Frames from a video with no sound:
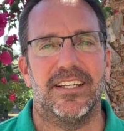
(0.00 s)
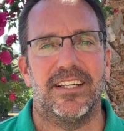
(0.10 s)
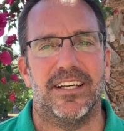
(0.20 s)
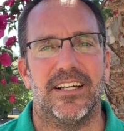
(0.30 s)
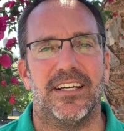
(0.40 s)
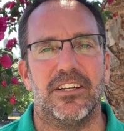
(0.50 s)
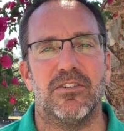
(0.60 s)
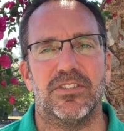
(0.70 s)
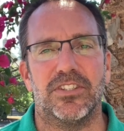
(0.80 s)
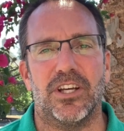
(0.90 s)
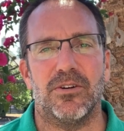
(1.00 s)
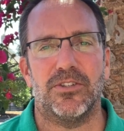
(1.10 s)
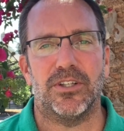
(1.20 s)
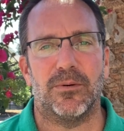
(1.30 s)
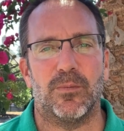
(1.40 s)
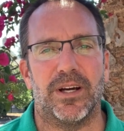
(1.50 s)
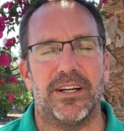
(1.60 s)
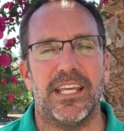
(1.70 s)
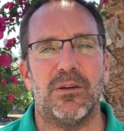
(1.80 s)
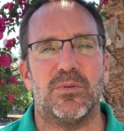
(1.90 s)
Nova Scotia, where
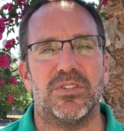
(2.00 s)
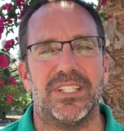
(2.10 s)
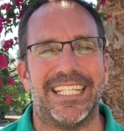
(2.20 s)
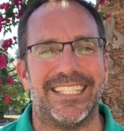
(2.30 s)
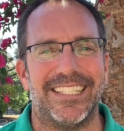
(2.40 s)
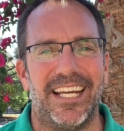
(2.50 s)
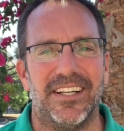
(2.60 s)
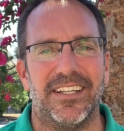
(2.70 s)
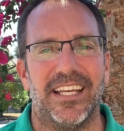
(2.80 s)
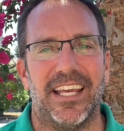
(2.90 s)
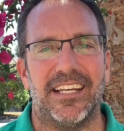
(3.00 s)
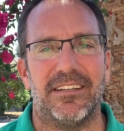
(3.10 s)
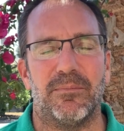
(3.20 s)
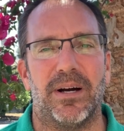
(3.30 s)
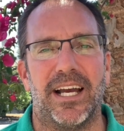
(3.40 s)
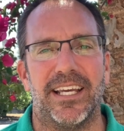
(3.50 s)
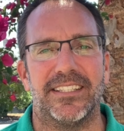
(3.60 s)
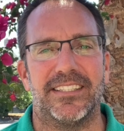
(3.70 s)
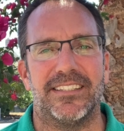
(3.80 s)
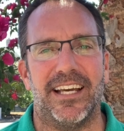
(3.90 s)
he was interrogated by a
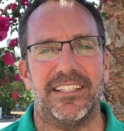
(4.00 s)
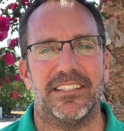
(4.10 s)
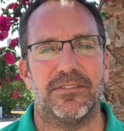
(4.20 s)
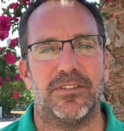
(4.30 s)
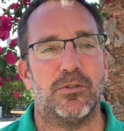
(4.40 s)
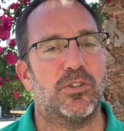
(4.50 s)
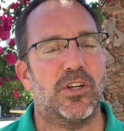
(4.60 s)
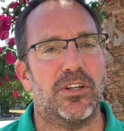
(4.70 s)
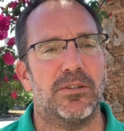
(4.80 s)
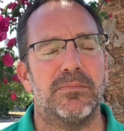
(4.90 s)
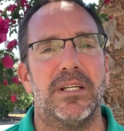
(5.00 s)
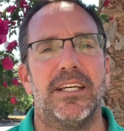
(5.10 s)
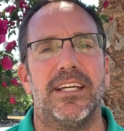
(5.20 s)
detective who took him